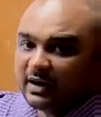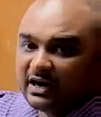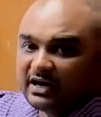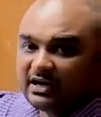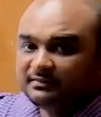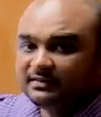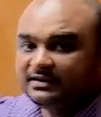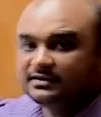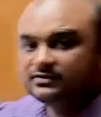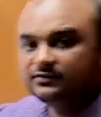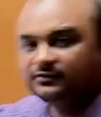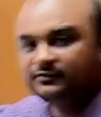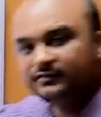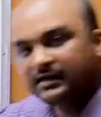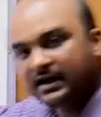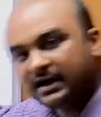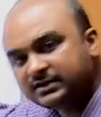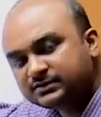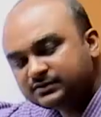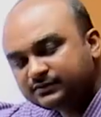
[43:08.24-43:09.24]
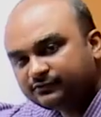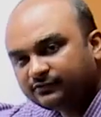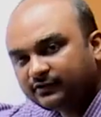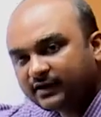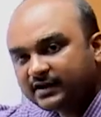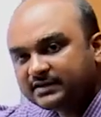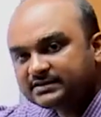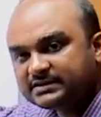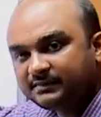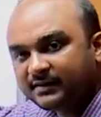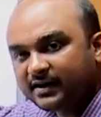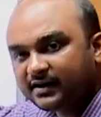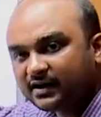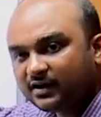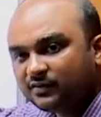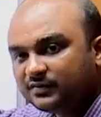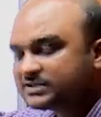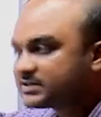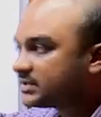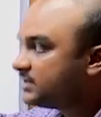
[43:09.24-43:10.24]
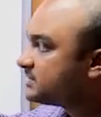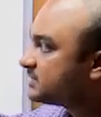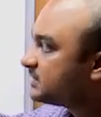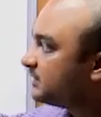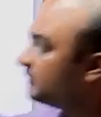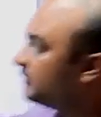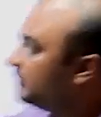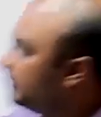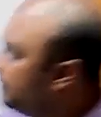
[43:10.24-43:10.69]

Parliament as far as America was concerned.